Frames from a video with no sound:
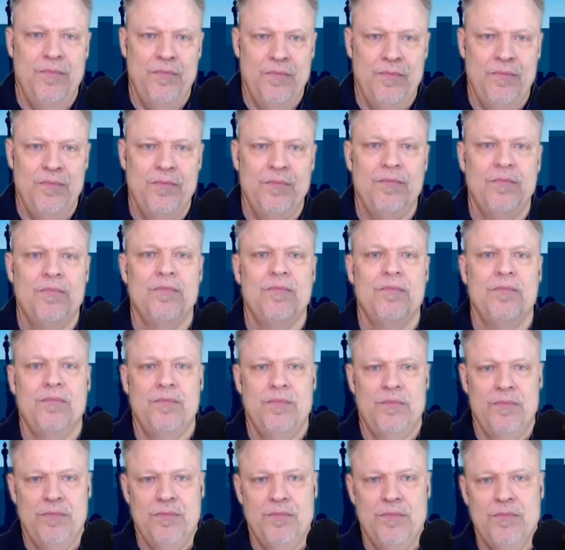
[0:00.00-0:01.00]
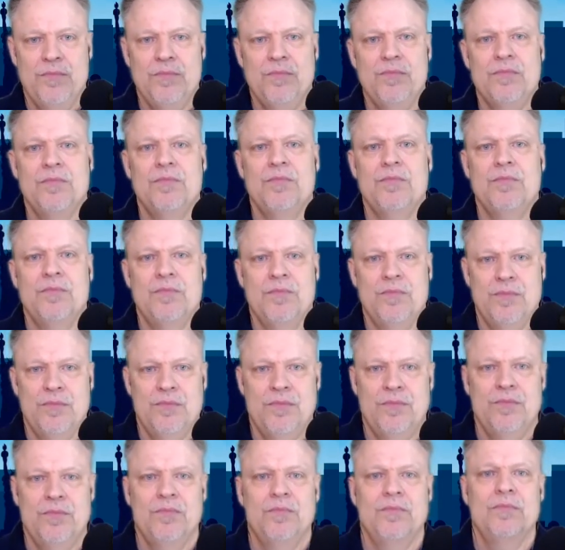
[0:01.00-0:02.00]

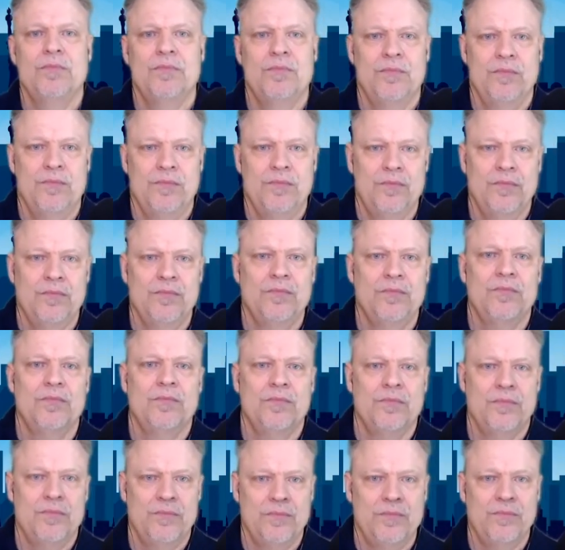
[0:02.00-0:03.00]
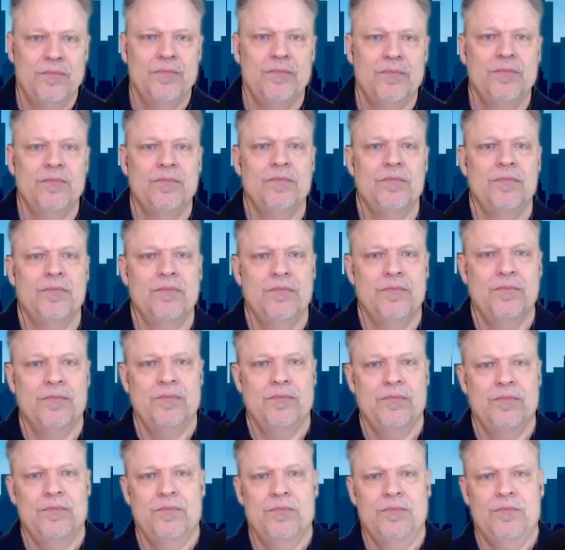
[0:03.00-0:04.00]

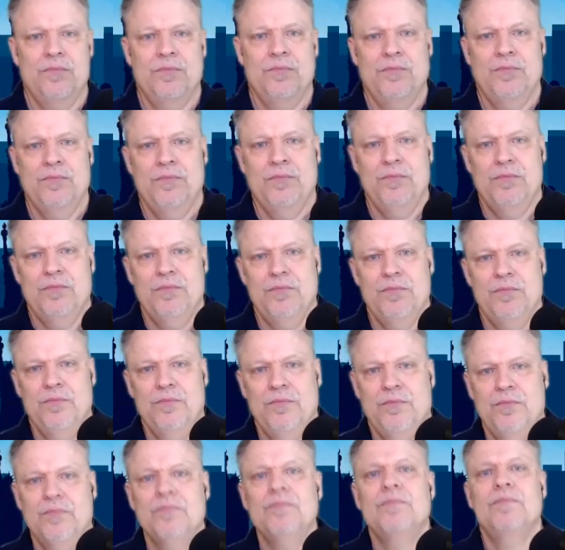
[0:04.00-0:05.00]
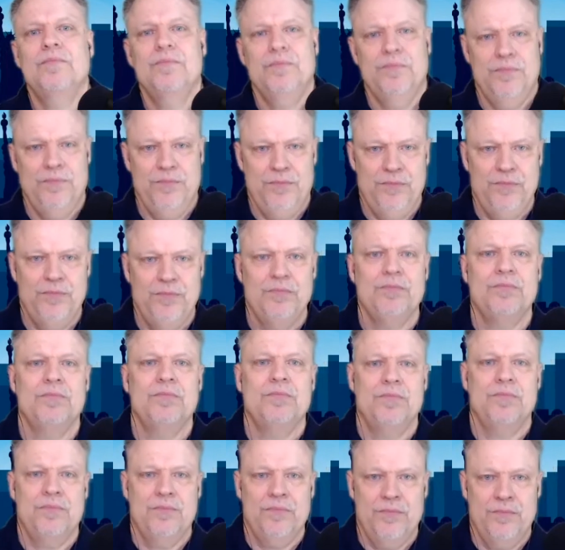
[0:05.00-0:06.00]

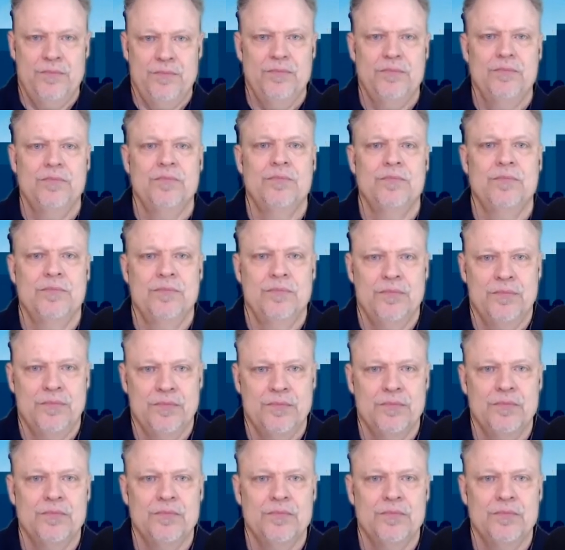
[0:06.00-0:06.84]
(silent)